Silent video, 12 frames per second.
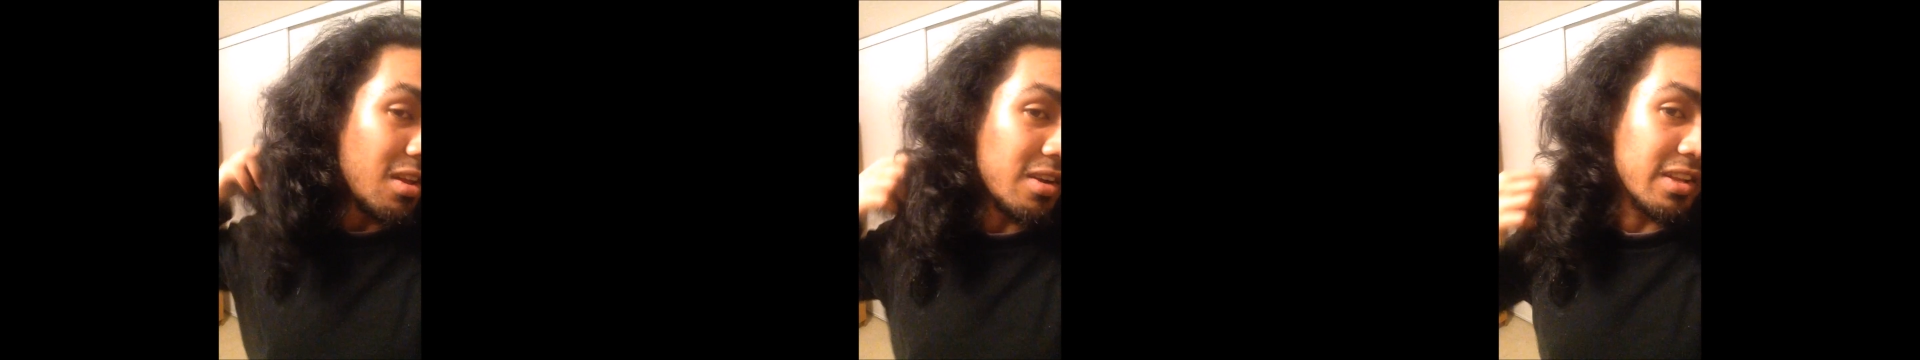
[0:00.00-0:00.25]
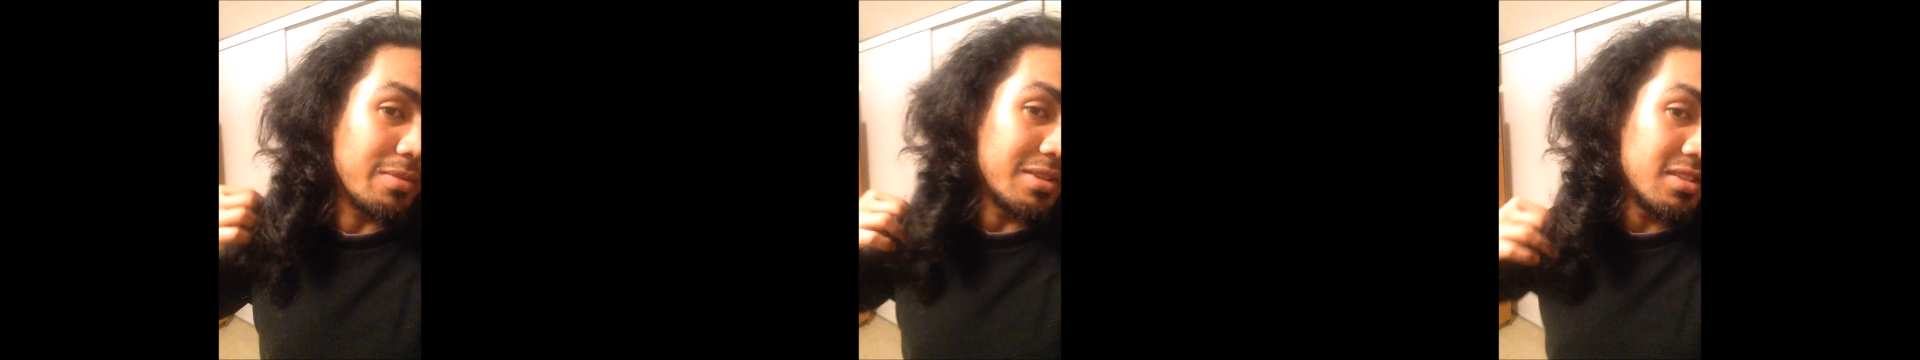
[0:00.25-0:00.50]

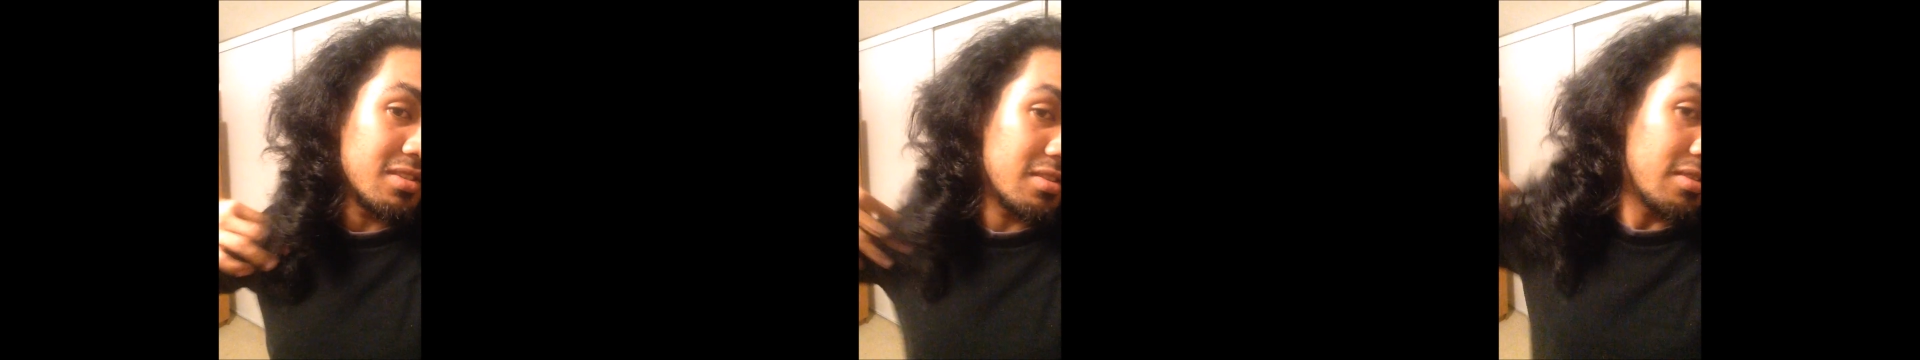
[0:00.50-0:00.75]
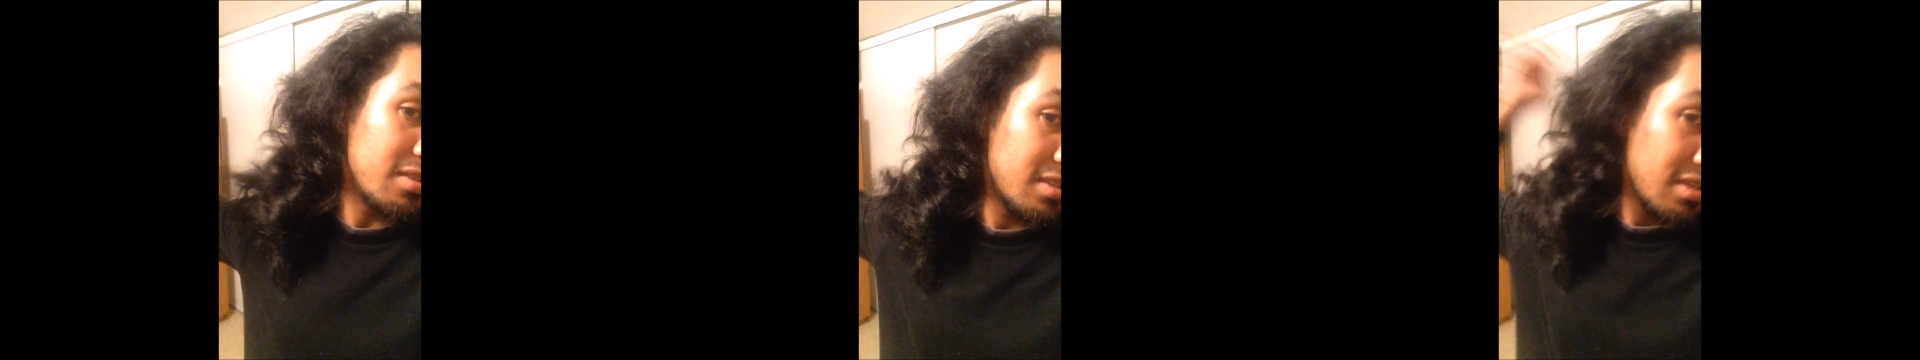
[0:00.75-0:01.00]
longer than my
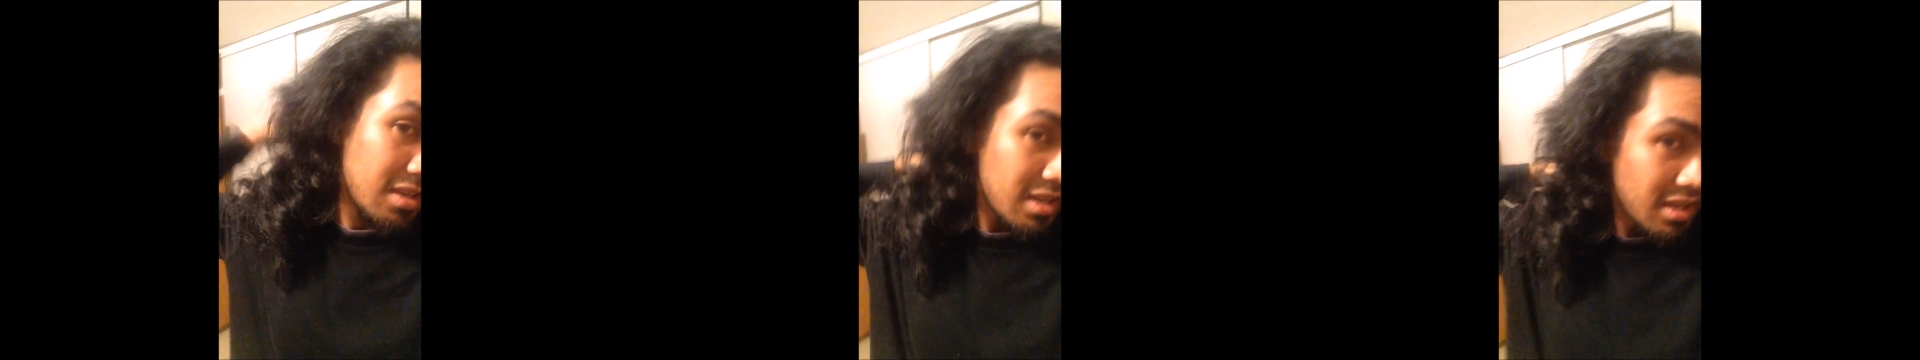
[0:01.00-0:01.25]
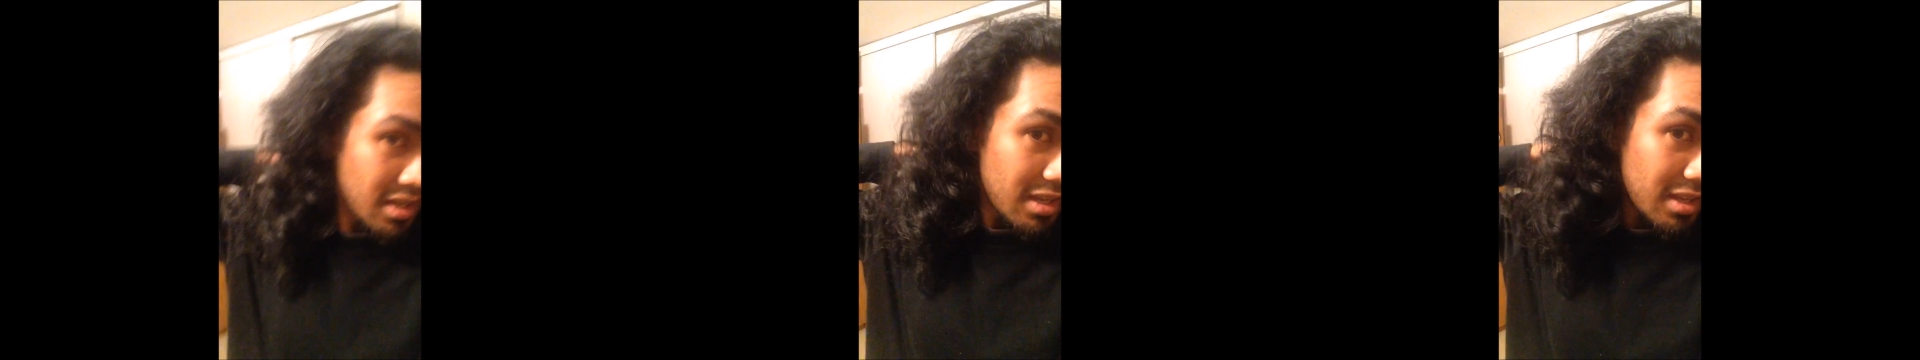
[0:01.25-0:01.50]
sister's.
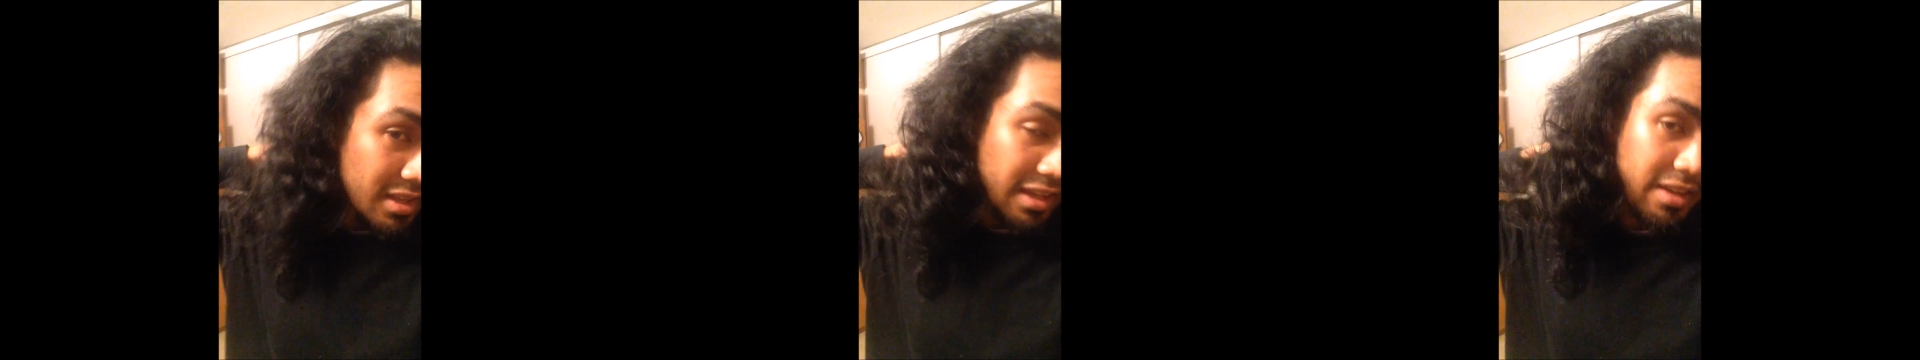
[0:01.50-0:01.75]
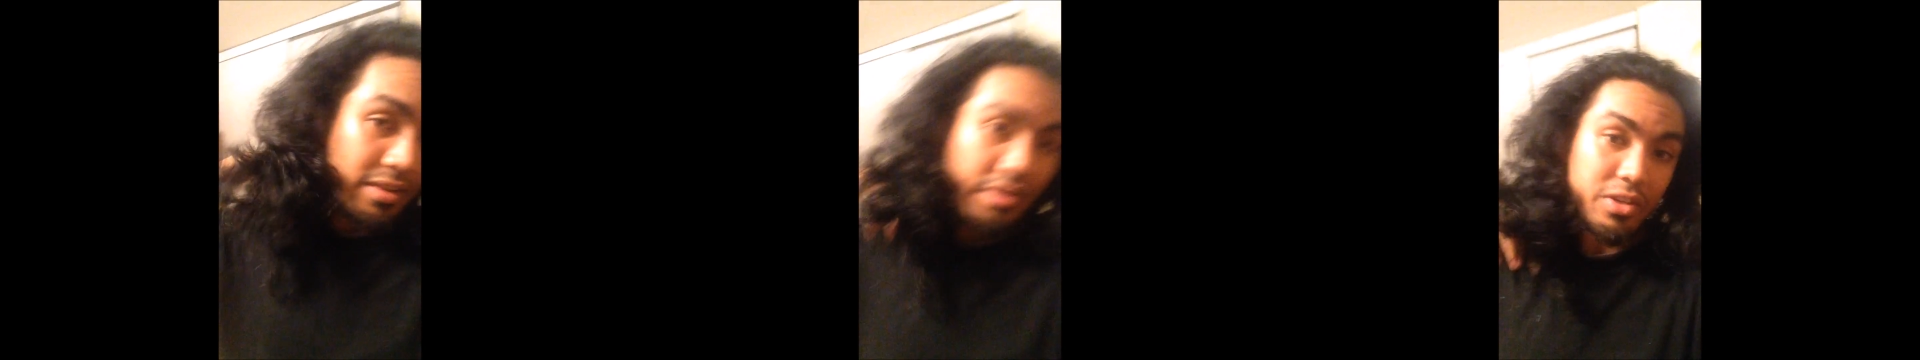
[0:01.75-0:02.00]

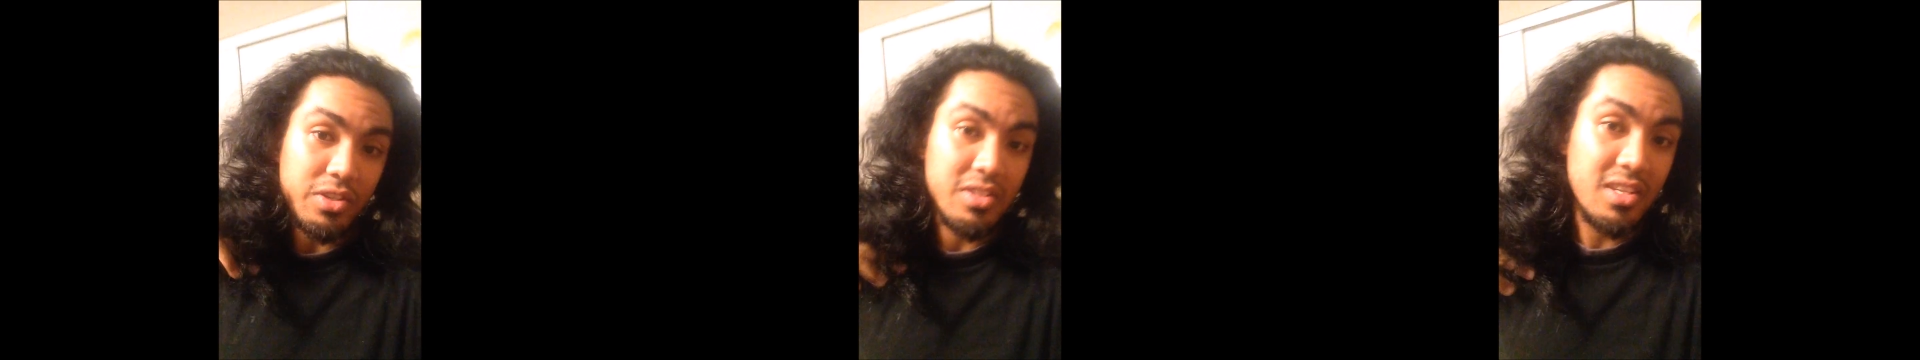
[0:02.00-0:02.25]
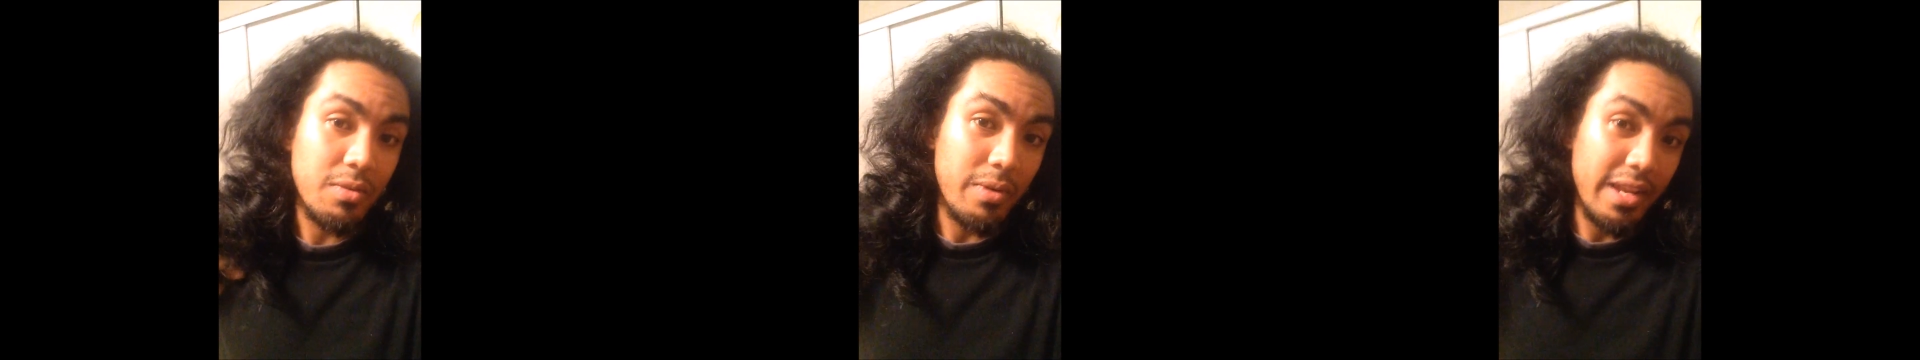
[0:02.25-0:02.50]
Like, you should
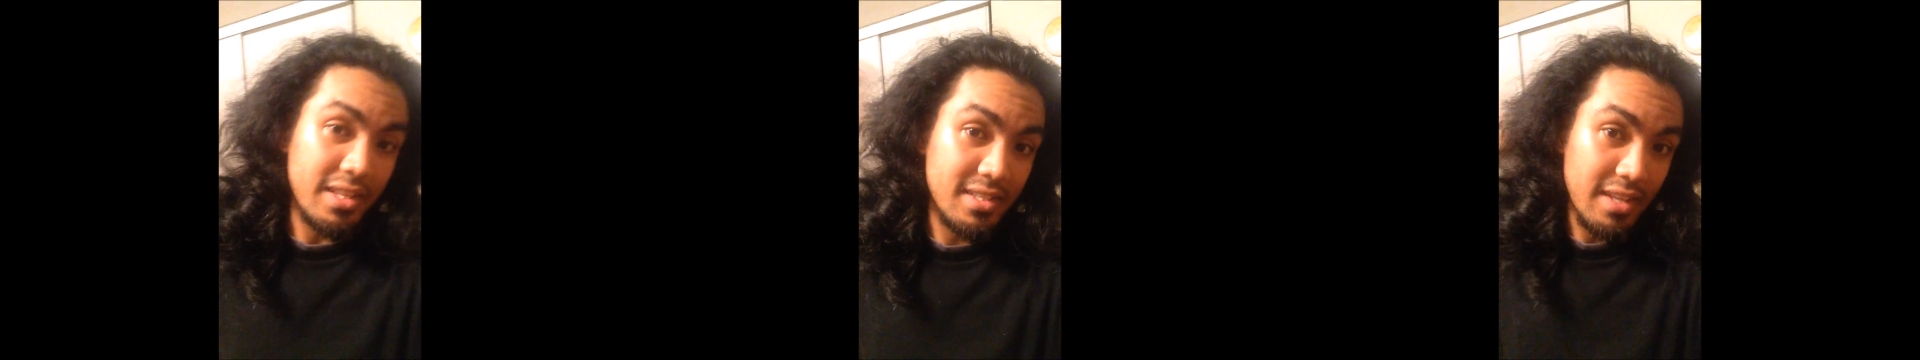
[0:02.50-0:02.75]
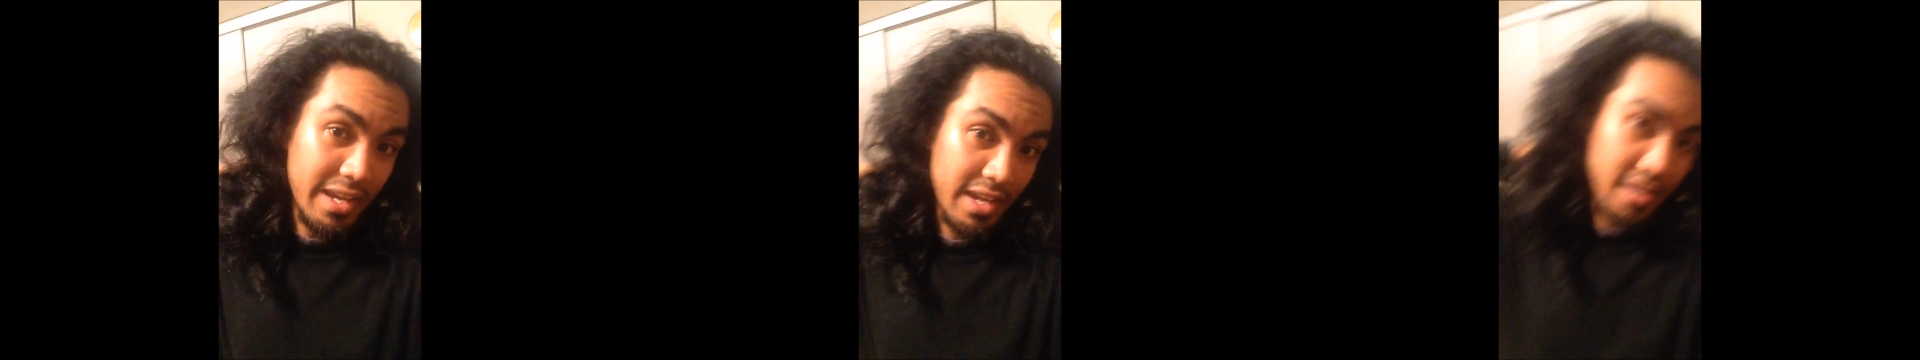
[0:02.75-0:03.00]
see when it's
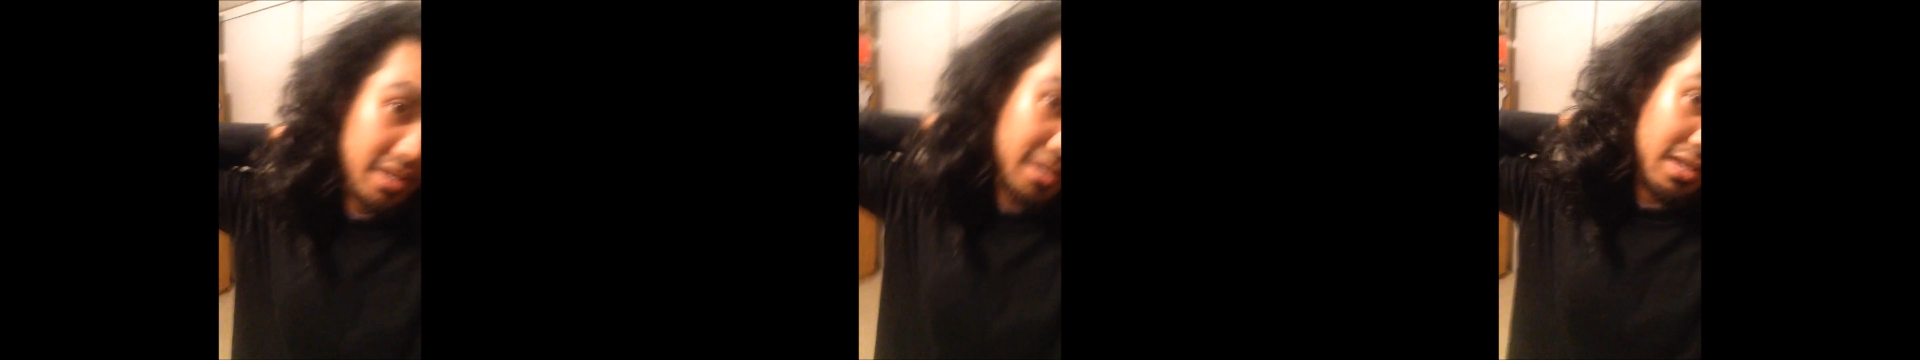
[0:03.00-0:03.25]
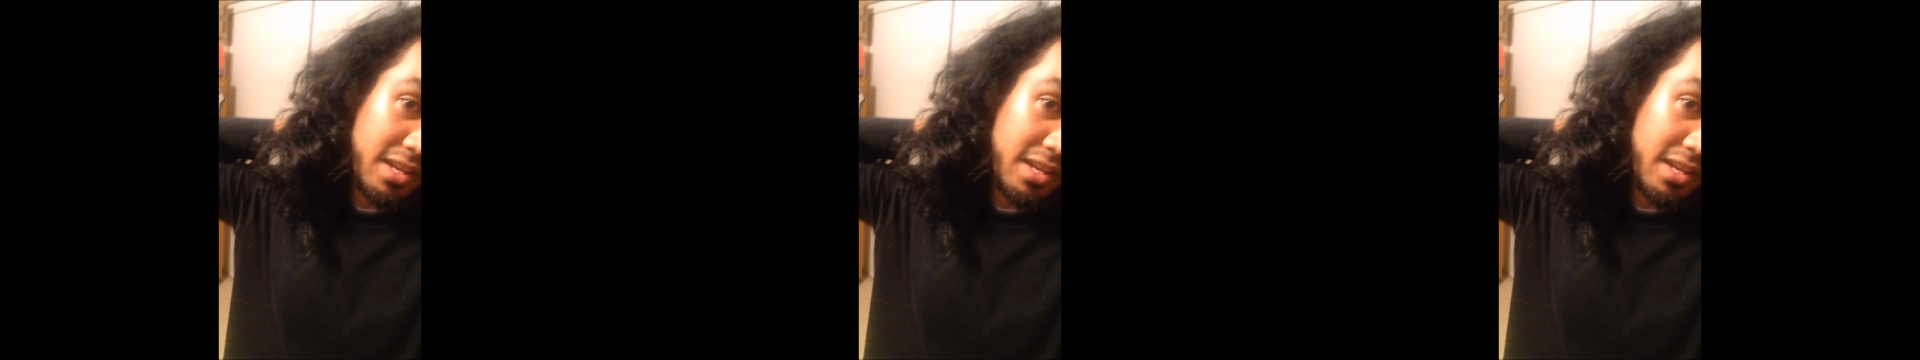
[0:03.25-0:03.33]
like